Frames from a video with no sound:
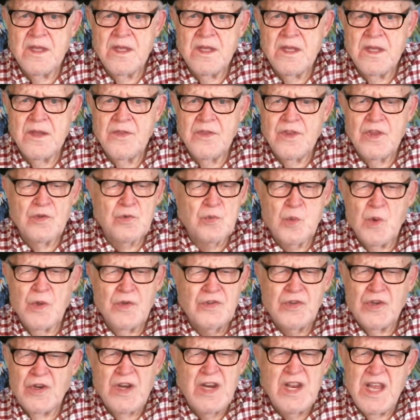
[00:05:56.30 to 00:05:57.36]
This
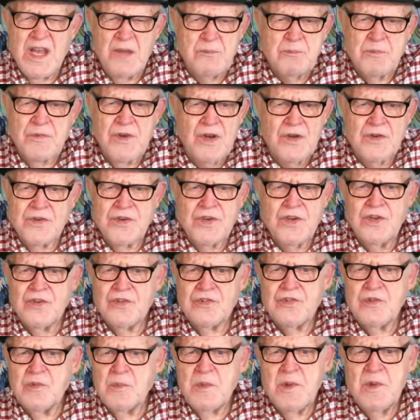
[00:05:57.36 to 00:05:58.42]
wasn't
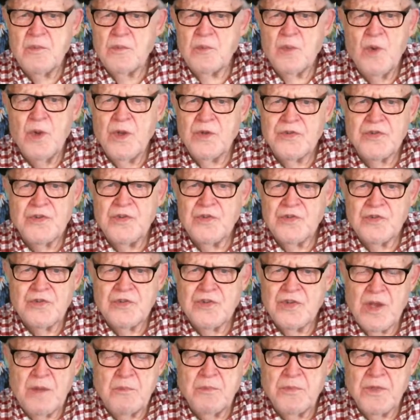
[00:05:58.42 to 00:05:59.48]
hypnotism, it wasn't
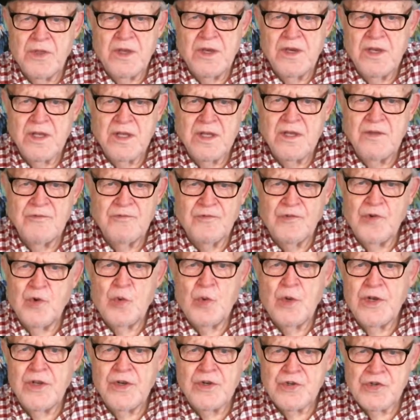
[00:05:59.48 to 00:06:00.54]
something
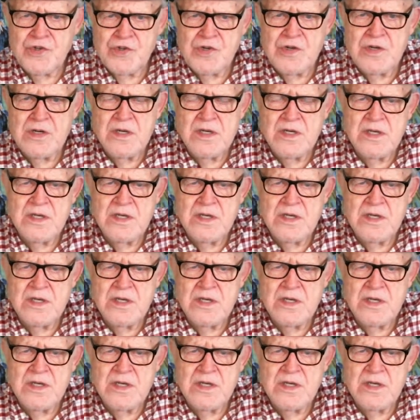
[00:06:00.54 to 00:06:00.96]
foolish.